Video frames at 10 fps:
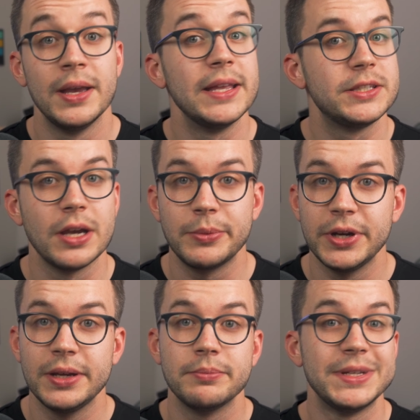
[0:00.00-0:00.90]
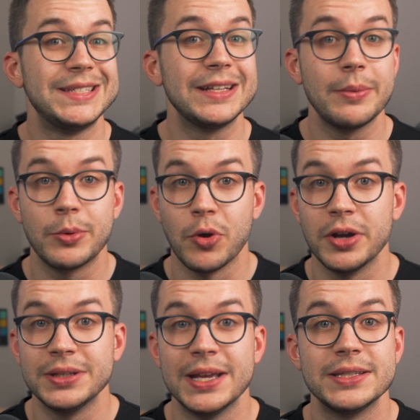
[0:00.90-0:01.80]
In summary, mistake number
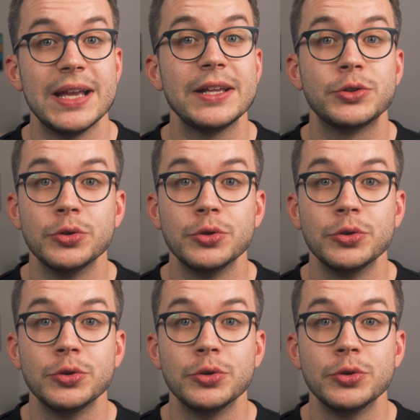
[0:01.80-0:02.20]
one is not